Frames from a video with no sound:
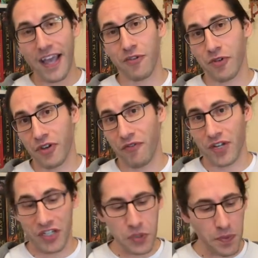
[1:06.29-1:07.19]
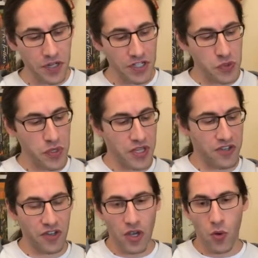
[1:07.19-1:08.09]
had a really fun experience with
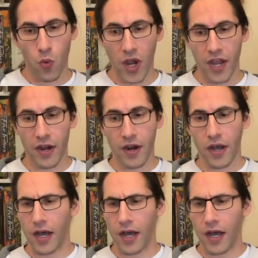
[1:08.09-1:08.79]
this where,